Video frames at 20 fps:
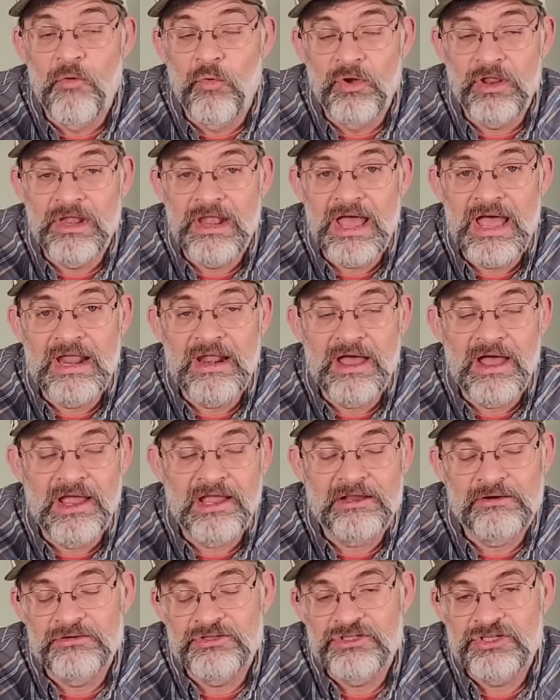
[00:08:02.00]
49
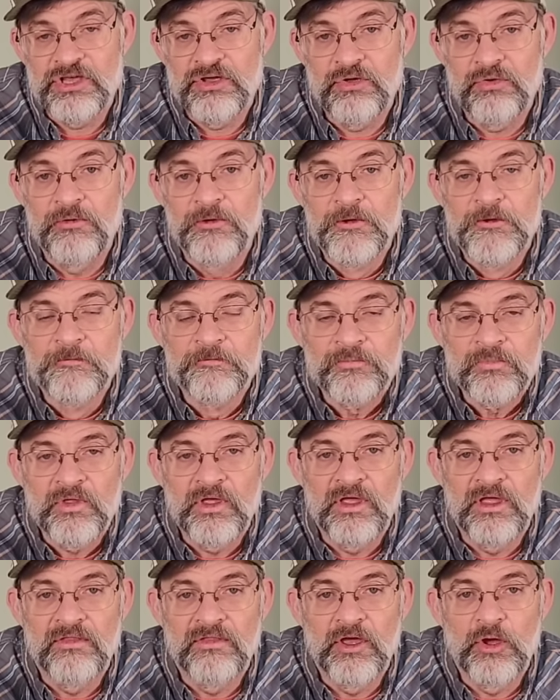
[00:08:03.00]
hikers, so uh,